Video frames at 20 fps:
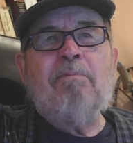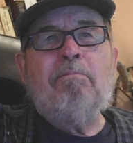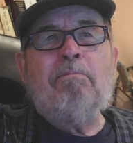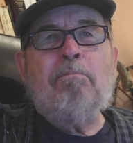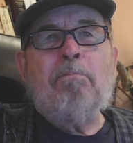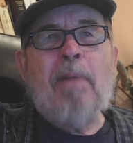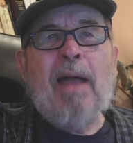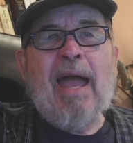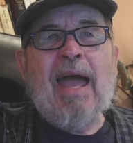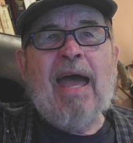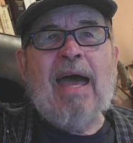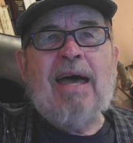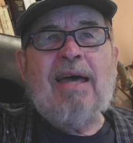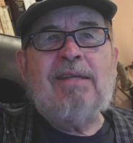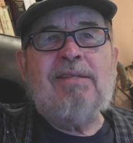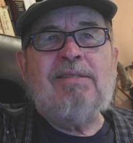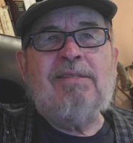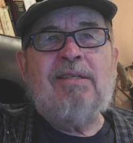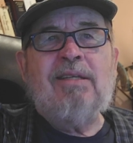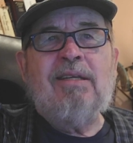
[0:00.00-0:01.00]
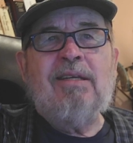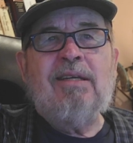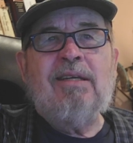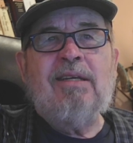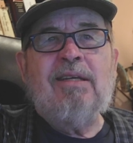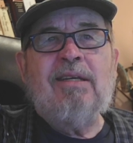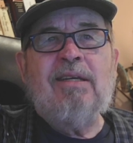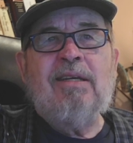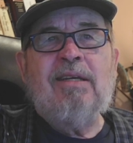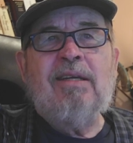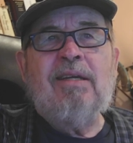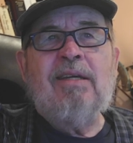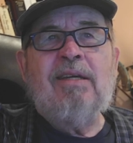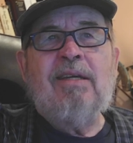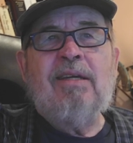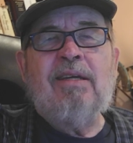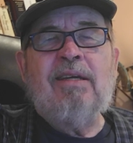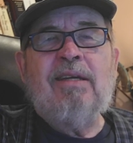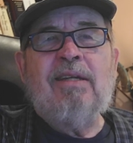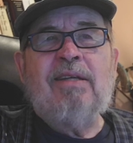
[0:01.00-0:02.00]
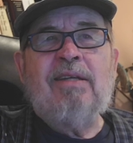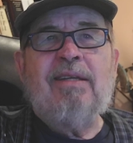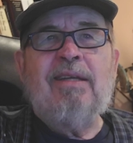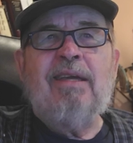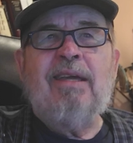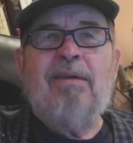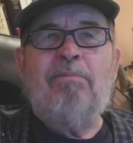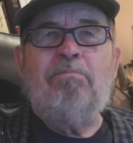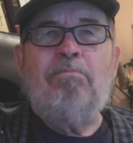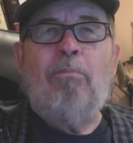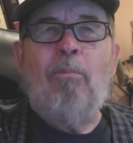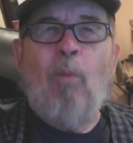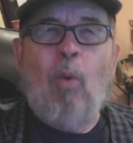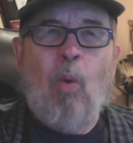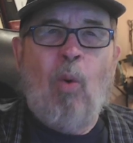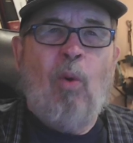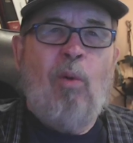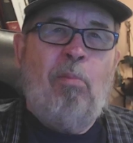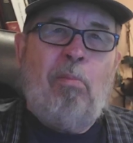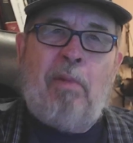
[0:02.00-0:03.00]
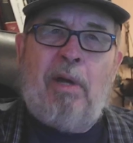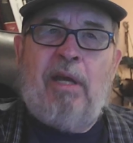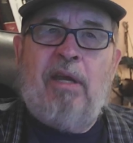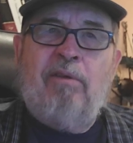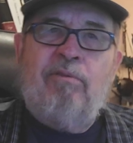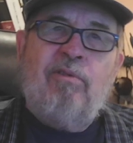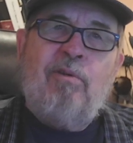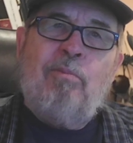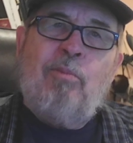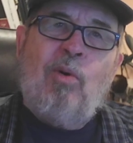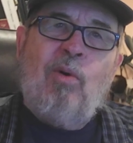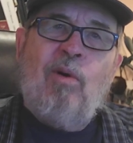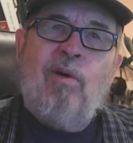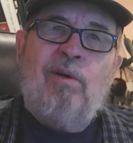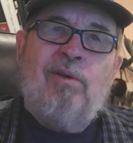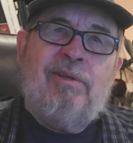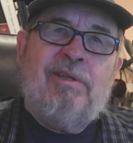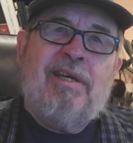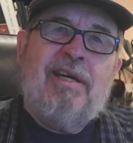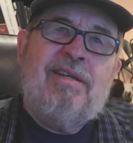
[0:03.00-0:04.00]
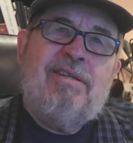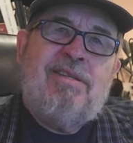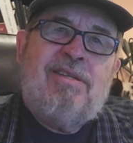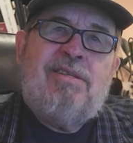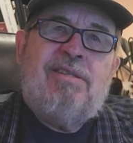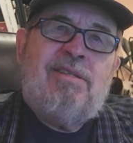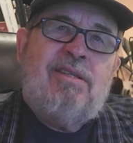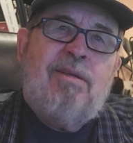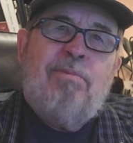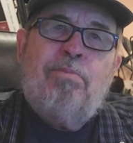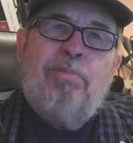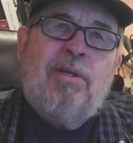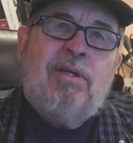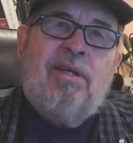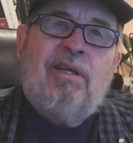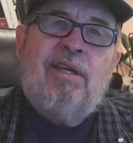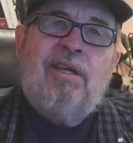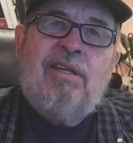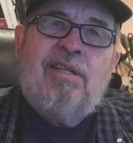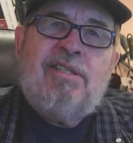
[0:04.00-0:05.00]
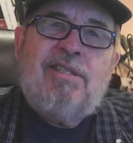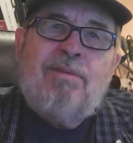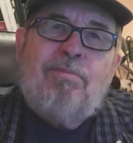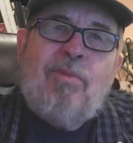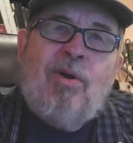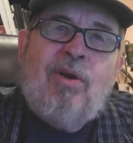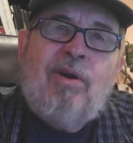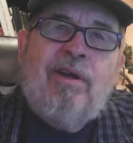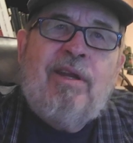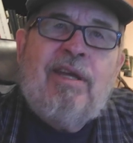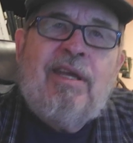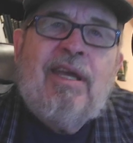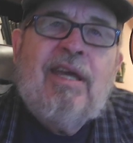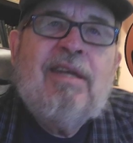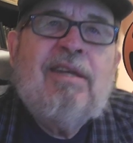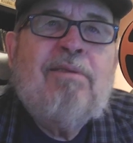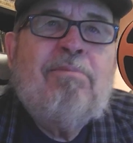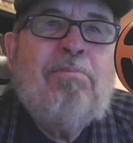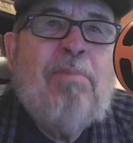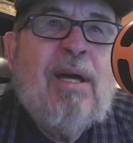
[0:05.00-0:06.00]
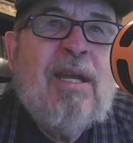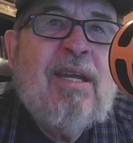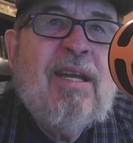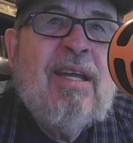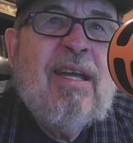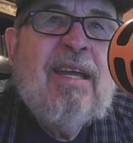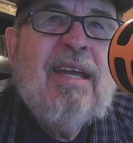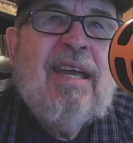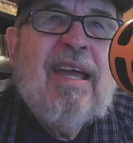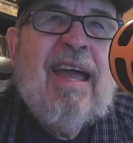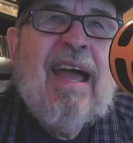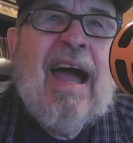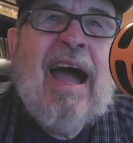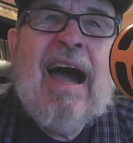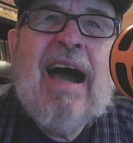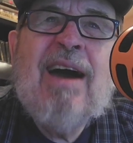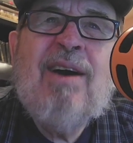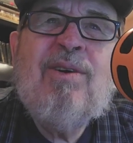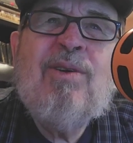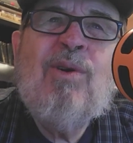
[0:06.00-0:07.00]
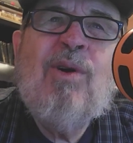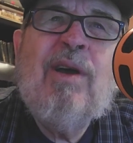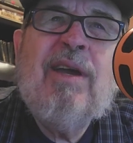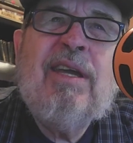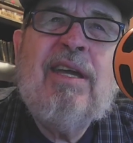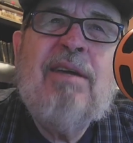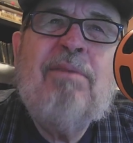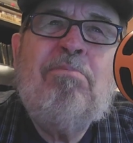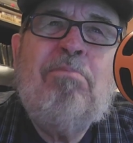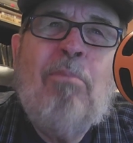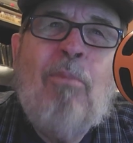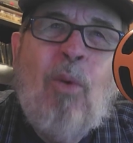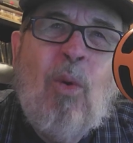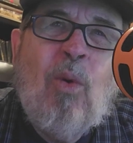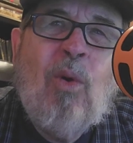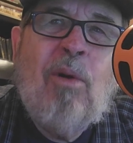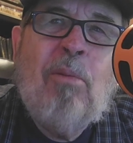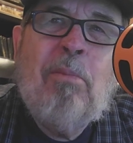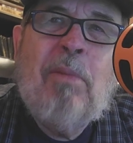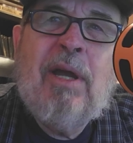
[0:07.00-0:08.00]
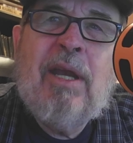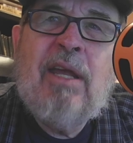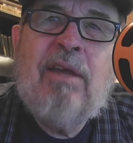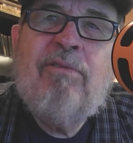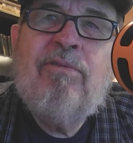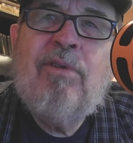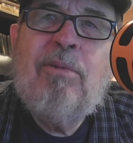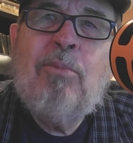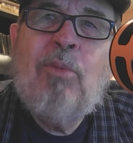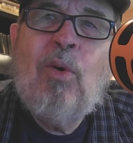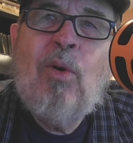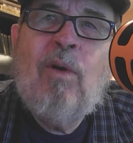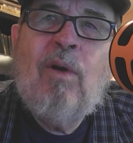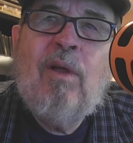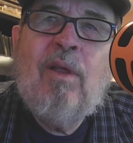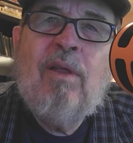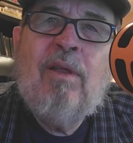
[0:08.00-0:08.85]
passed to get more money from oil? Not just the billions I'm already getting, but how do I get more money from oil?